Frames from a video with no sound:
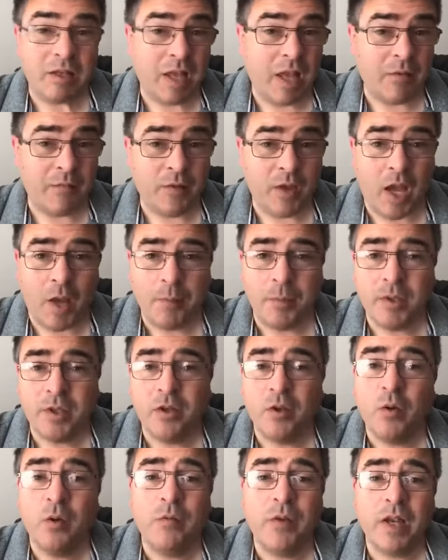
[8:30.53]
If you happen to
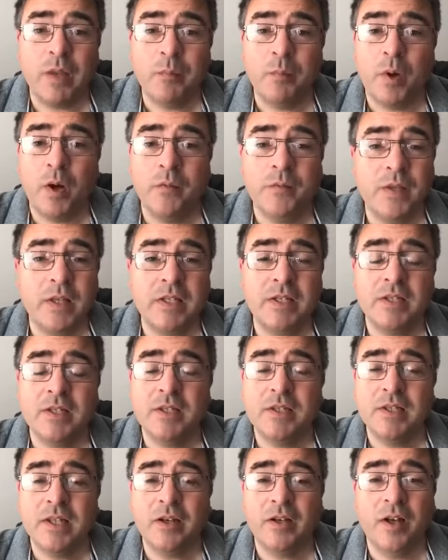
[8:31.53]
know of any
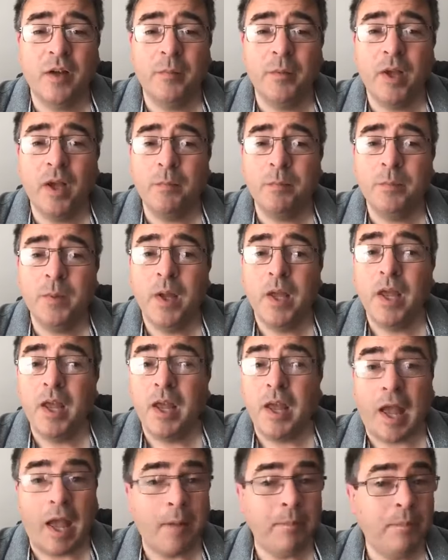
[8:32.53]
birthdays that are coming up,
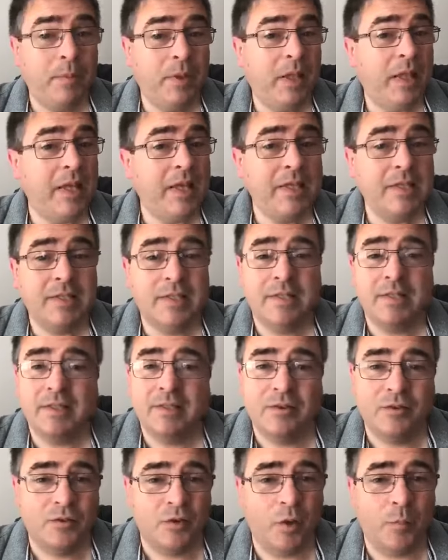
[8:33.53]
please
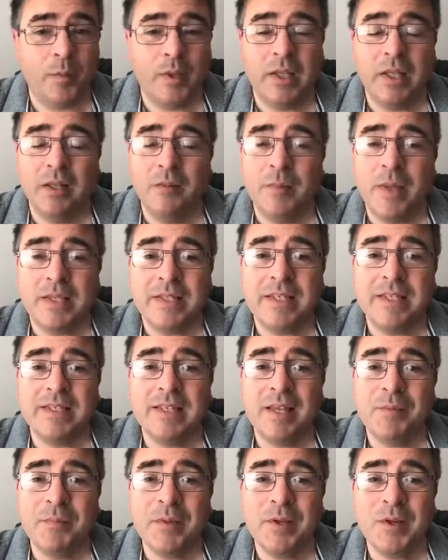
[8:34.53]
drop me a little message and
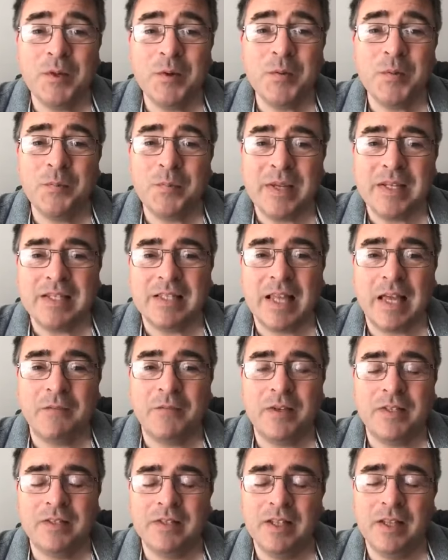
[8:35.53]
let me know. It makes life
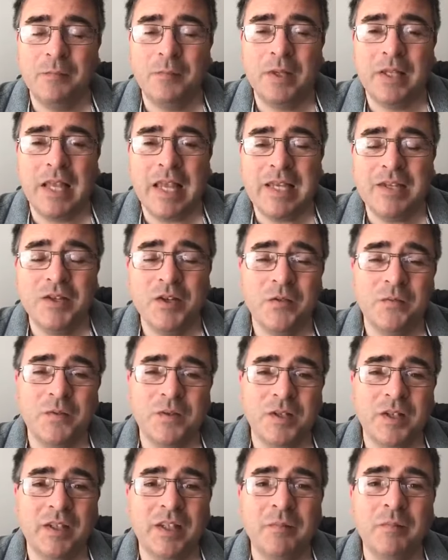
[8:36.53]
a little bit easier for
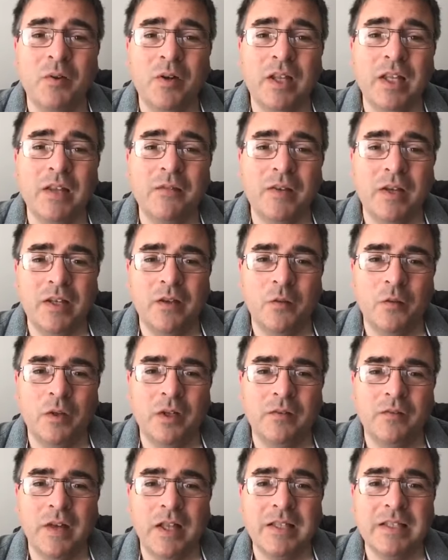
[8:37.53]
Sunday morning if I know in
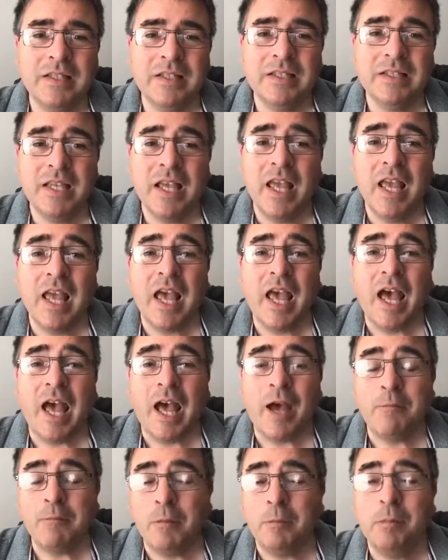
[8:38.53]
advance.
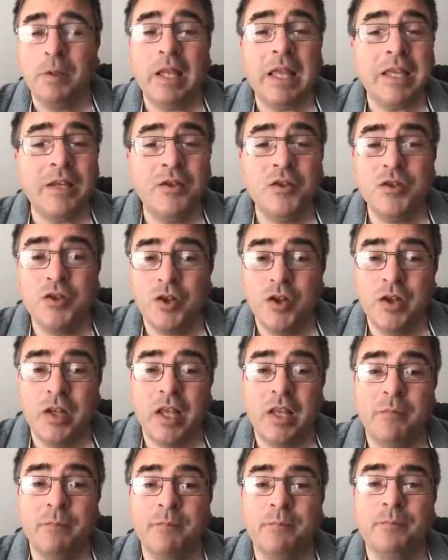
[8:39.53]
But please tune
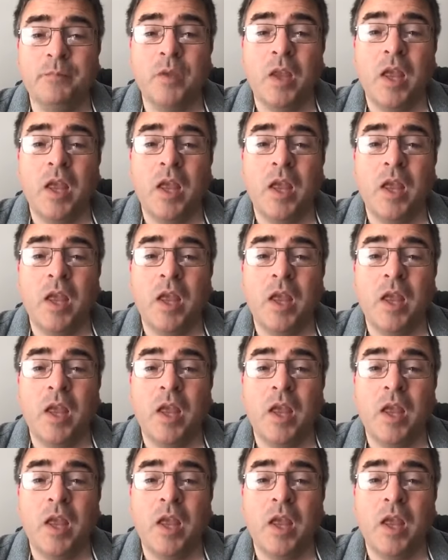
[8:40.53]
in